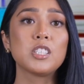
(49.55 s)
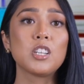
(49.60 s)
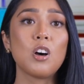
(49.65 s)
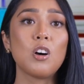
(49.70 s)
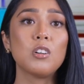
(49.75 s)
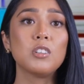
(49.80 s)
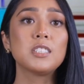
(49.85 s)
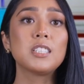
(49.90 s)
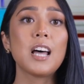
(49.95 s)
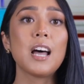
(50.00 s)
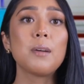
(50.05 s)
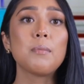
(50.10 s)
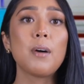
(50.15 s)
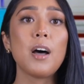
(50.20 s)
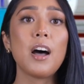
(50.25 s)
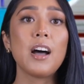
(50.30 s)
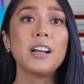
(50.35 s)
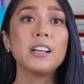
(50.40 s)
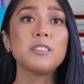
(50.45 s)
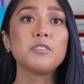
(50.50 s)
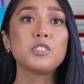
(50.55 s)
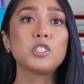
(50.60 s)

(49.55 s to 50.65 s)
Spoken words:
all-time high of